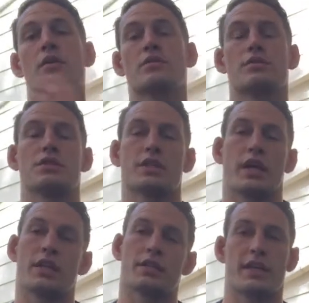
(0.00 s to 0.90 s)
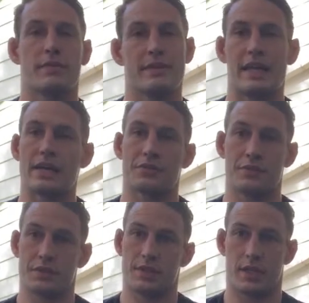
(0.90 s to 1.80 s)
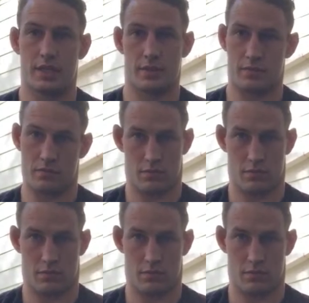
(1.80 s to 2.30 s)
So just kind of let that relax for a second.